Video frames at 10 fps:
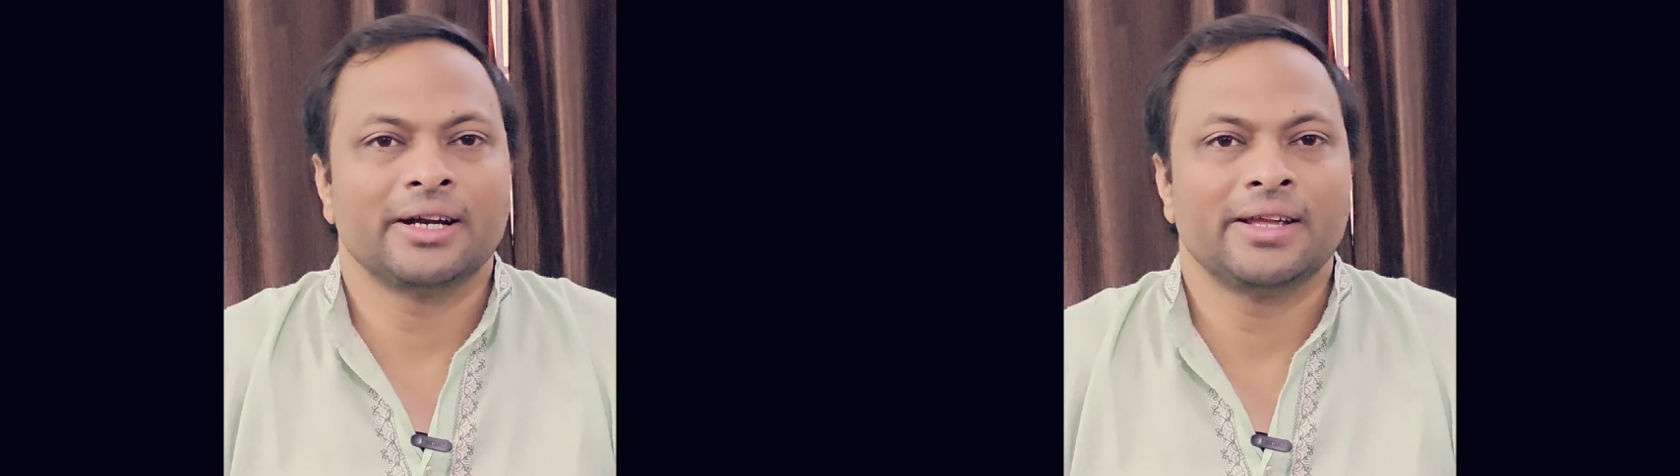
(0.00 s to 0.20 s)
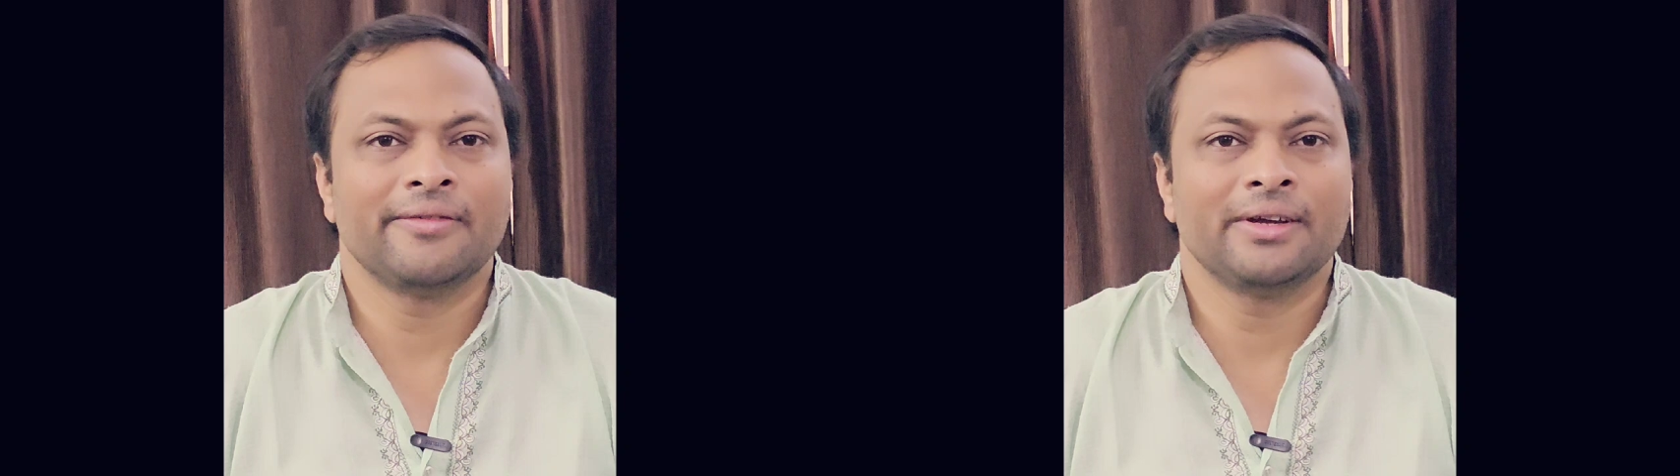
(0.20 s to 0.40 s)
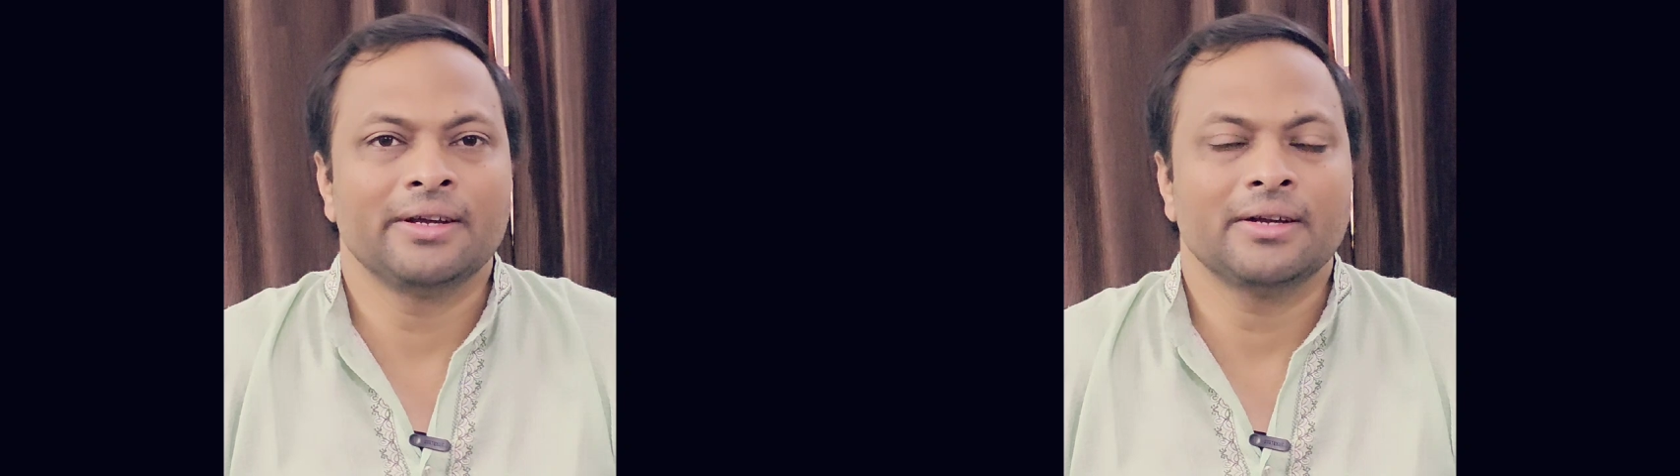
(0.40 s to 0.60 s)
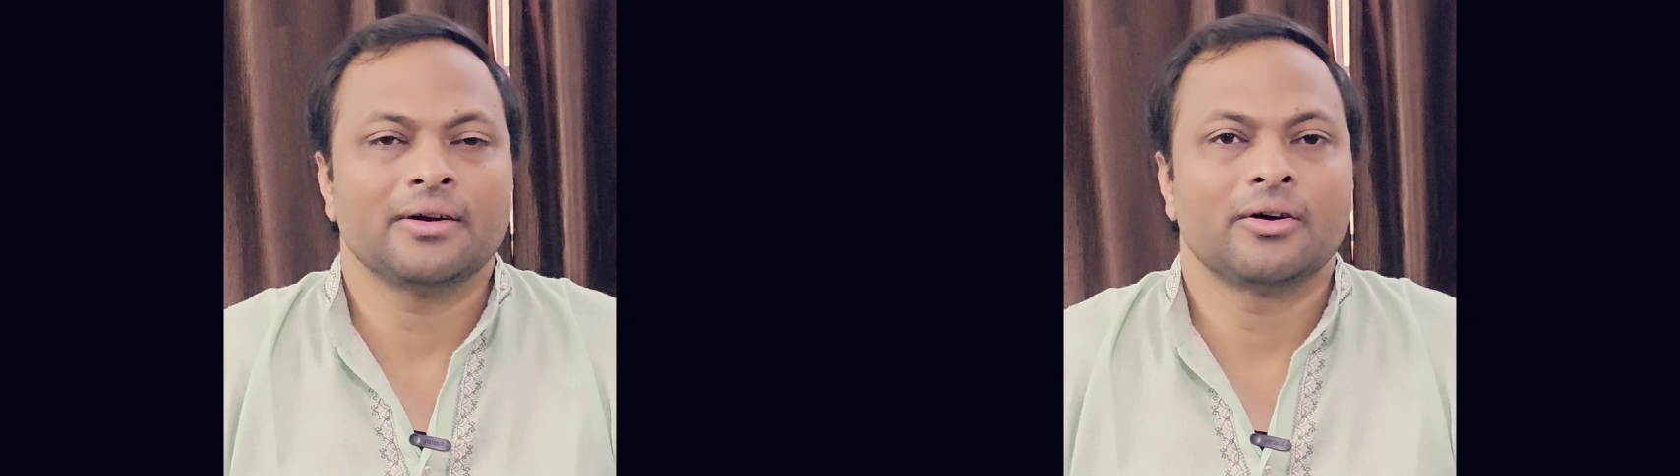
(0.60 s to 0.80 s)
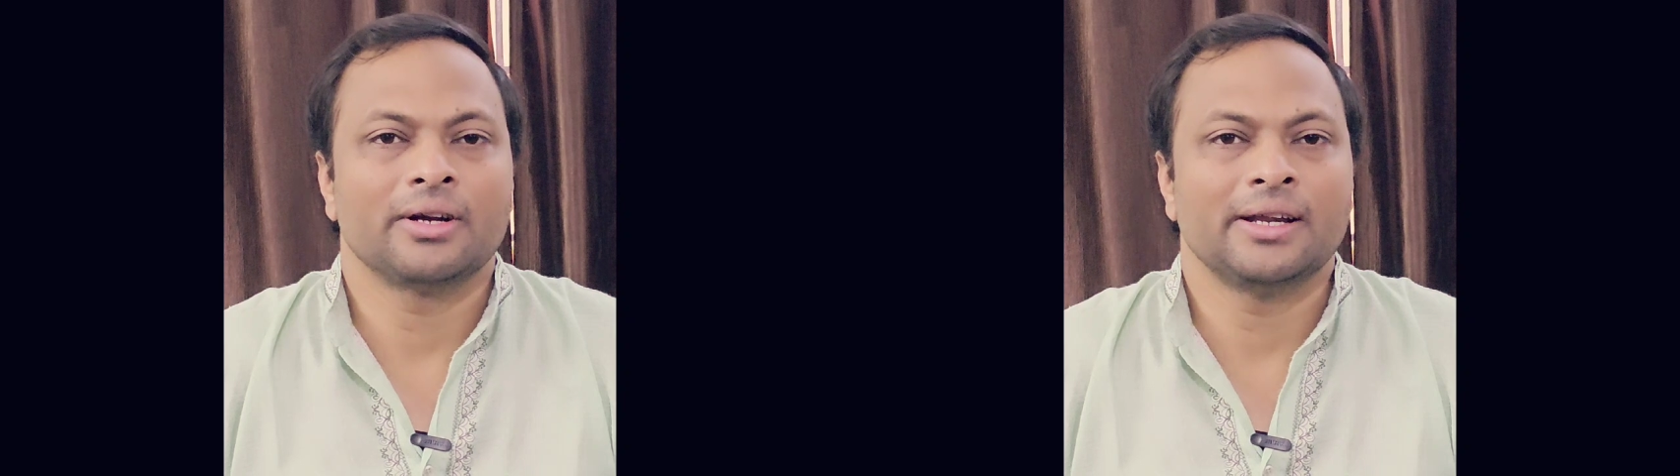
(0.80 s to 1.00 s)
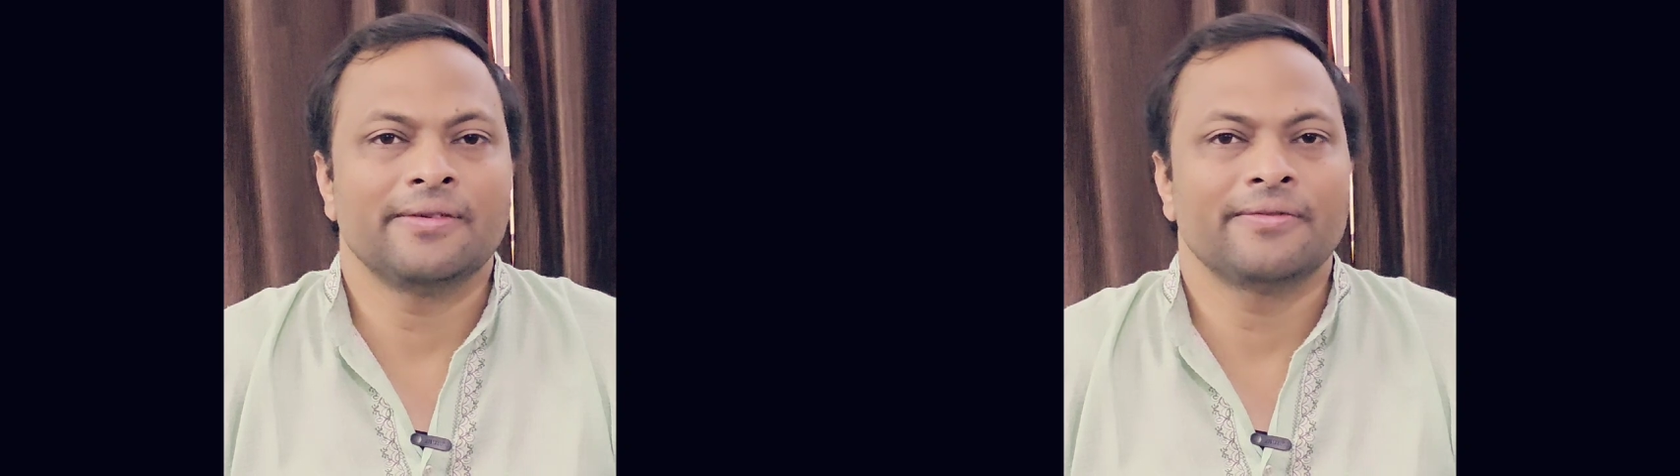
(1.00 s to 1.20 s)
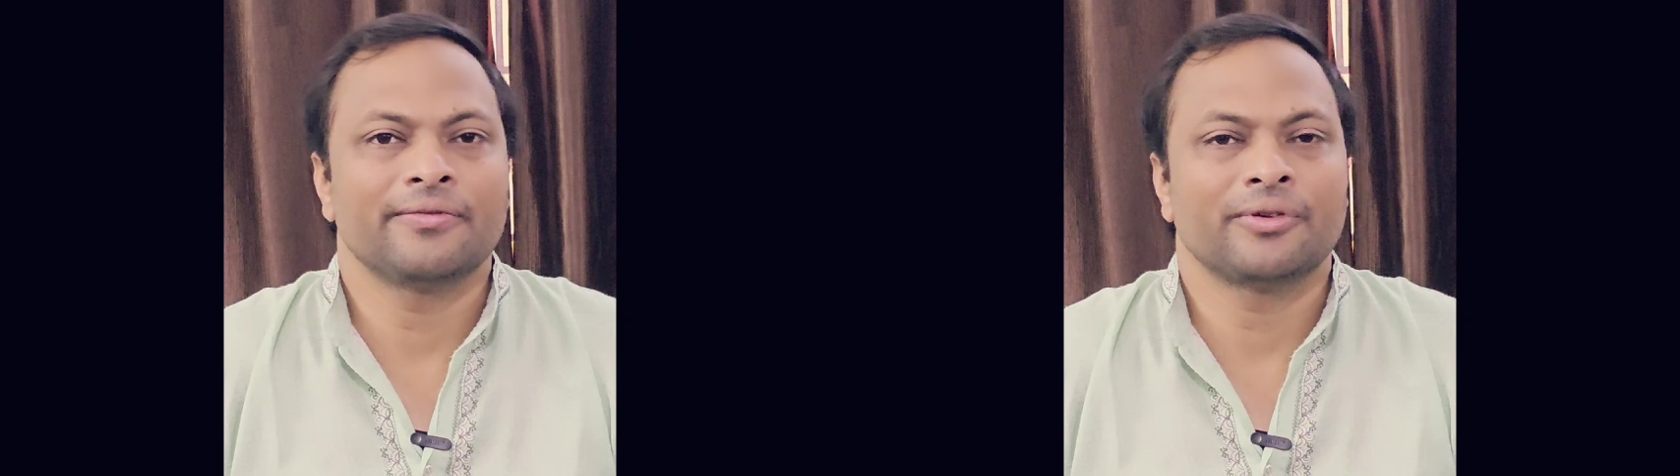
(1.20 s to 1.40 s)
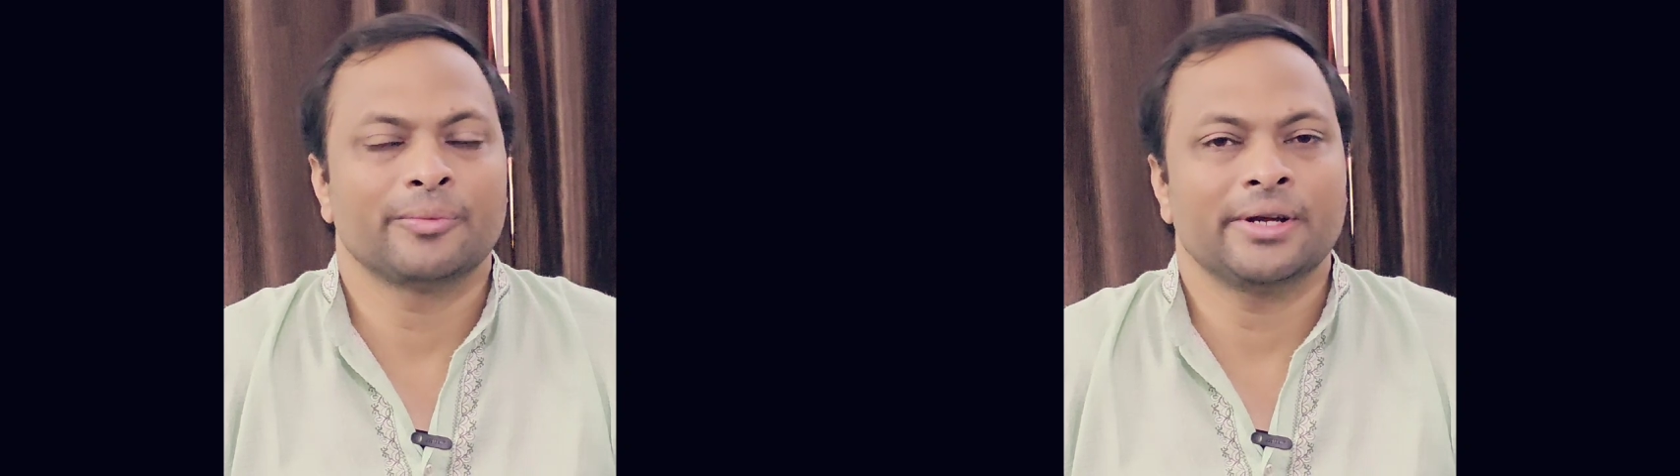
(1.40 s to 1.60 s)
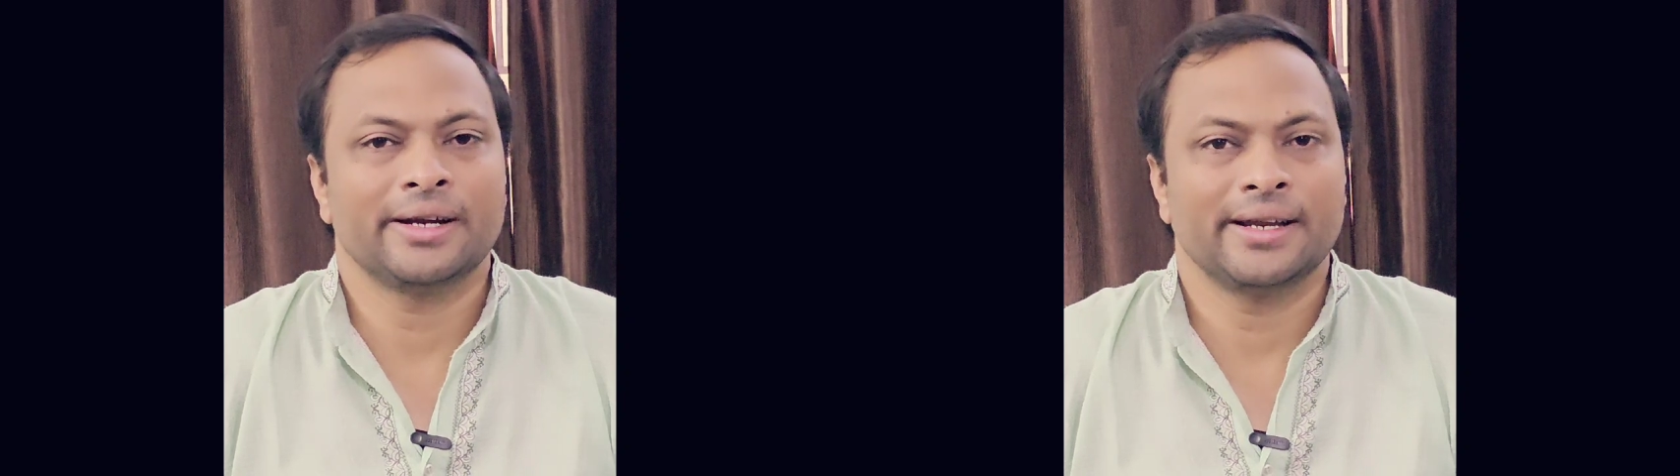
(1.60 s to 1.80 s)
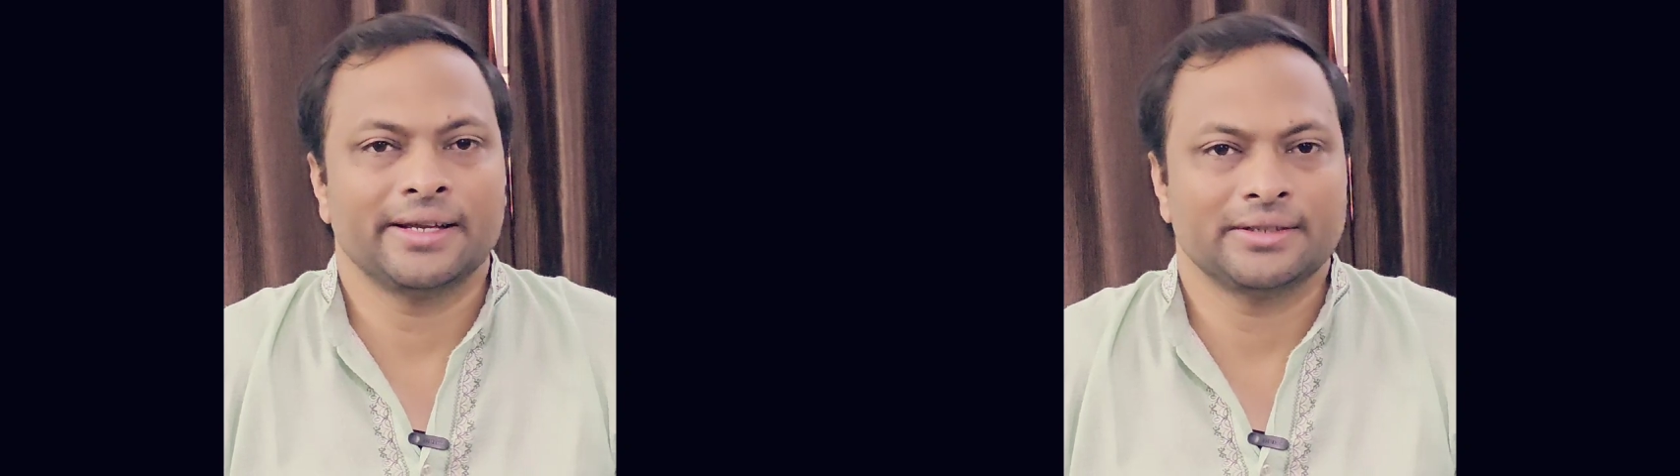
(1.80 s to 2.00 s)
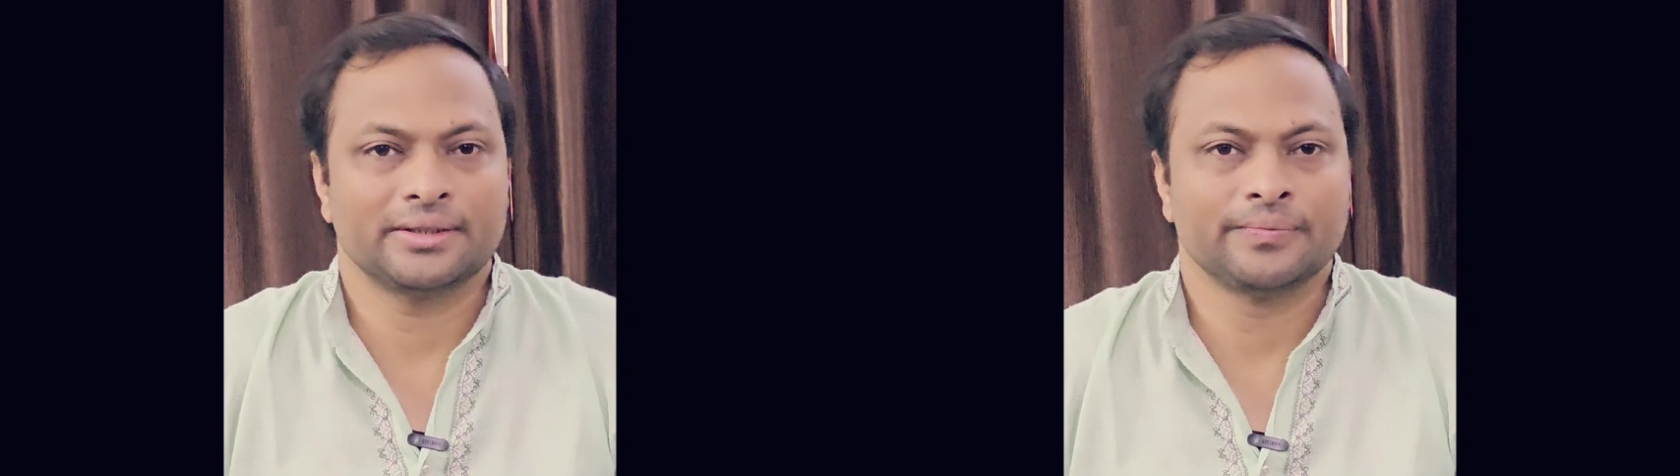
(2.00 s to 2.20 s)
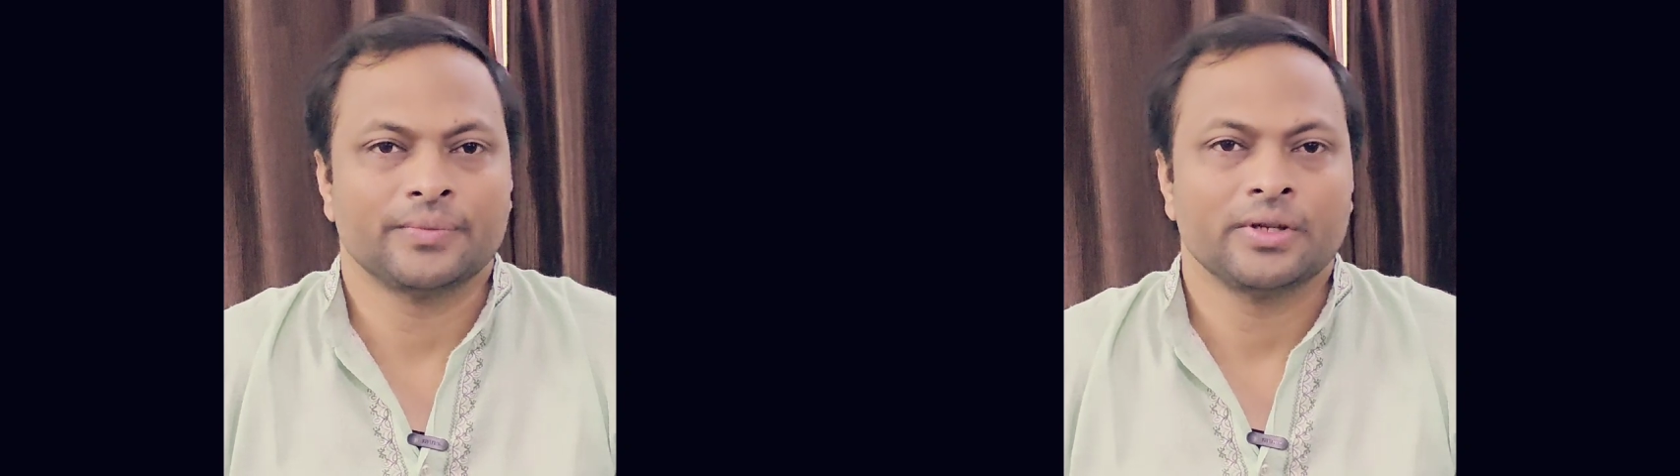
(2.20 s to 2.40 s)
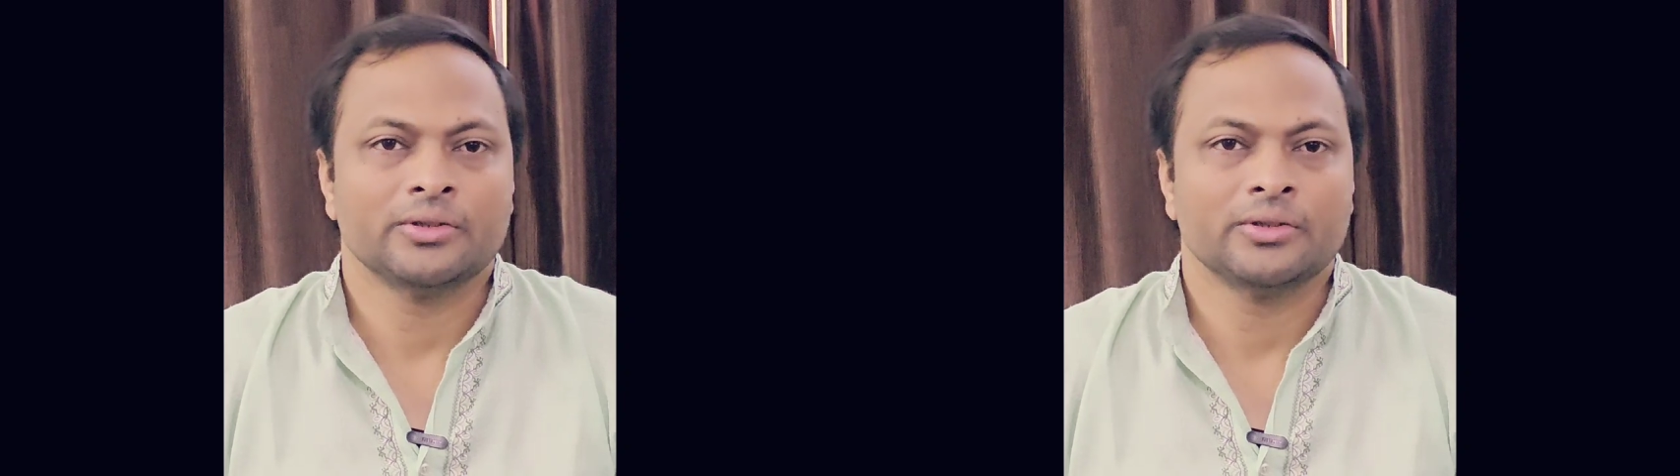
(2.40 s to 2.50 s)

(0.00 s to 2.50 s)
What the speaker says: relief from the headaches.